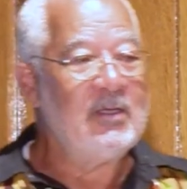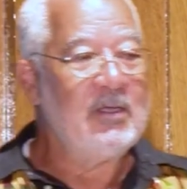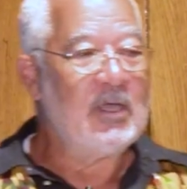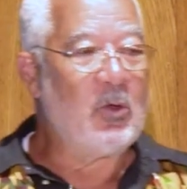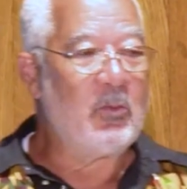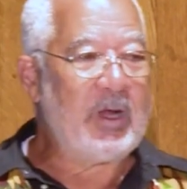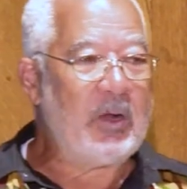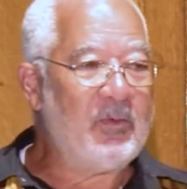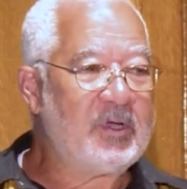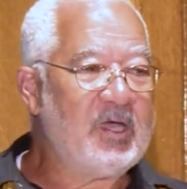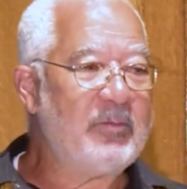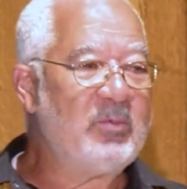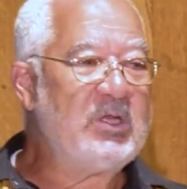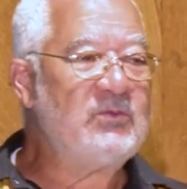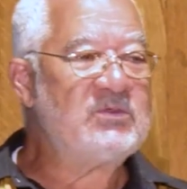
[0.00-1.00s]
And when I would
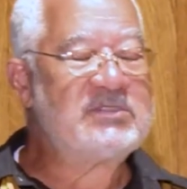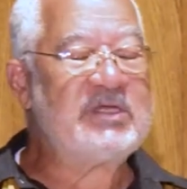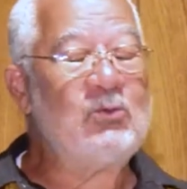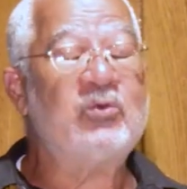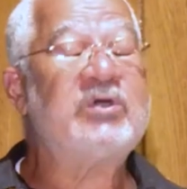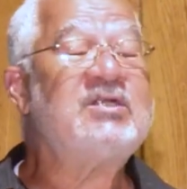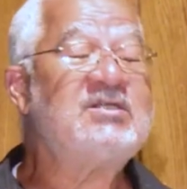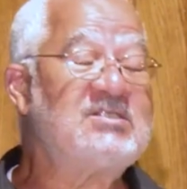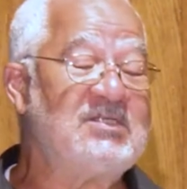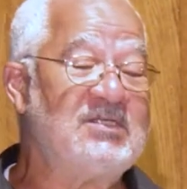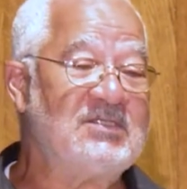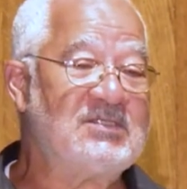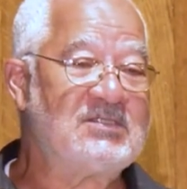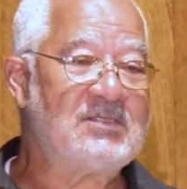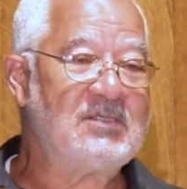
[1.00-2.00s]
come in, he would say, what is
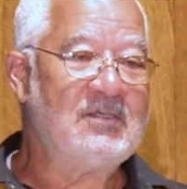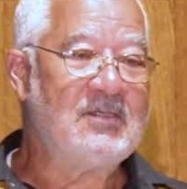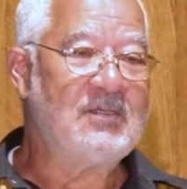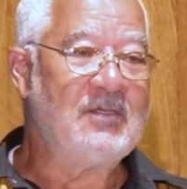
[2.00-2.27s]
this?